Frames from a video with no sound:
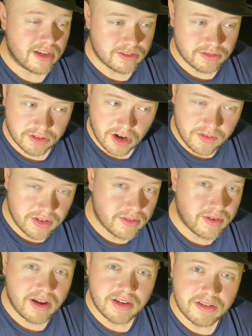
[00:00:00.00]
drove it
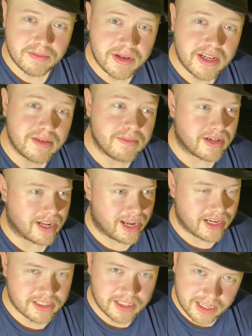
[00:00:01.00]
around a little bit, but
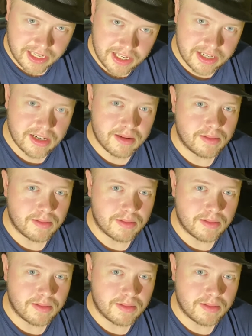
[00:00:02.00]
as they heat it up,